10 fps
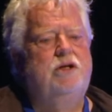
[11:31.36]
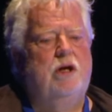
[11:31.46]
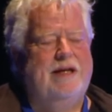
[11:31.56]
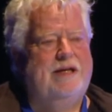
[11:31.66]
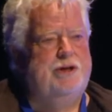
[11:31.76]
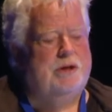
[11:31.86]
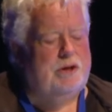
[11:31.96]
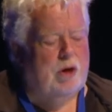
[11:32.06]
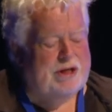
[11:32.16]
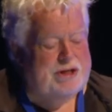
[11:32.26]
collegiate
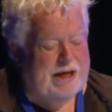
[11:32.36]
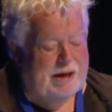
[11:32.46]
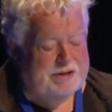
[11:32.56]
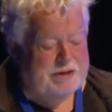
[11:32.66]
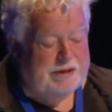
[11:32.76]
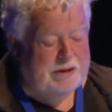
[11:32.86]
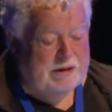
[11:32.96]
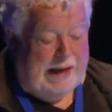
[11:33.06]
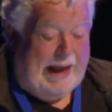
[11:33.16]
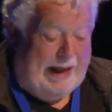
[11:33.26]
and collegiality.
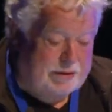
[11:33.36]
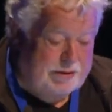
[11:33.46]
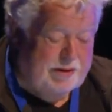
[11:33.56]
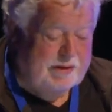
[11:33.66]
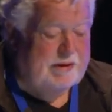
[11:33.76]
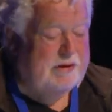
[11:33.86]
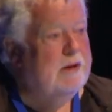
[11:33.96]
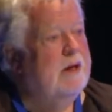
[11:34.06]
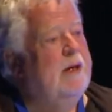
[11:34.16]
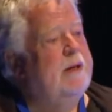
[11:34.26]
And
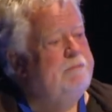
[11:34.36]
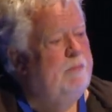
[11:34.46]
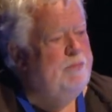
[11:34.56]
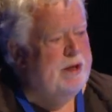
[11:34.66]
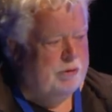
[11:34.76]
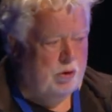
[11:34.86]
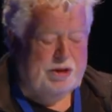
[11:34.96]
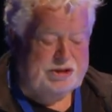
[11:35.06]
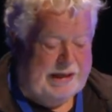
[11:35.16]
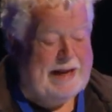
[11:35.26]
they were
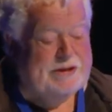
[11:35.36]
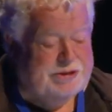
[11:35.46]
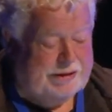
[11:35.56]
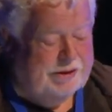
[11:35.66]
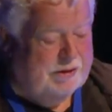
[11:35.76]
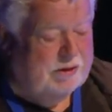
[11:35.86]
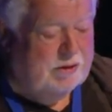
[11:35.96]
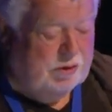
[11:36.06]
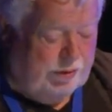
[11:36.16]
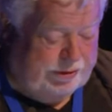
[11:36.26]
always connected
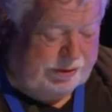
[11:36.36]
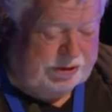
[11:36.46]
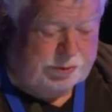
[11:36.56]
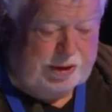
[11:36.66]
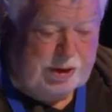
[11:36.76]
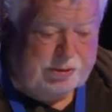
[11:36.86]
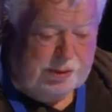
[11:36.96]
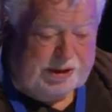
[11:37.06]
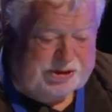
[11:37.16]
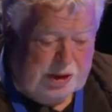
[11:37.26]
with others when they were
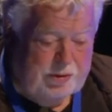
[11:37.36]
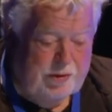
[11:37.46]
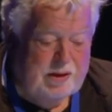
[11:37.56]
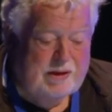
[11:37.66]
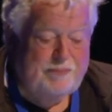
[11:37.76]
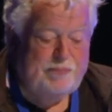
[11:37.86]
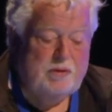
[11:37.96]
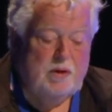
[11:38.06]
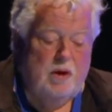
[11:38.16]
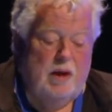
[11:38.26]
doing it. So
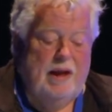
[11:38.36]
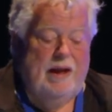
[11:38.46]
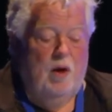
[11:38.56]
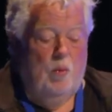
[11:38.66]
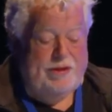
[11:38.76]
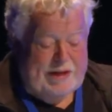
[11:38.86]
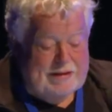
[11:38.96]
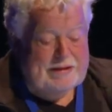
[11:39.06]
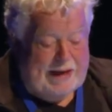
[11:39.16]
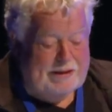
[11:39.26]
we
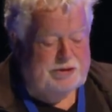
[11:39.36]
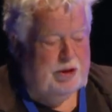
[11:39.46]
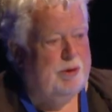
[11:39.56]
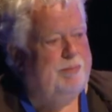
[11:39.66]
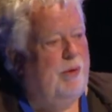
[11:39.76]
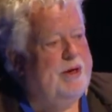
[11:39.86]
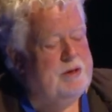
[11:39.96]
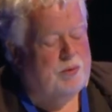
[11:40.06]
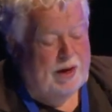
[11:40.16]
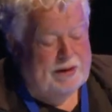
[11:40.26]
then get to the
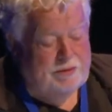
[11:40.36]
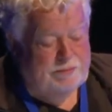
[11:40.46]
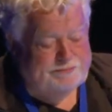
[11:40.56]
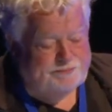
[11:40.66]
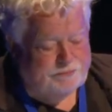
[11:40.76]
point when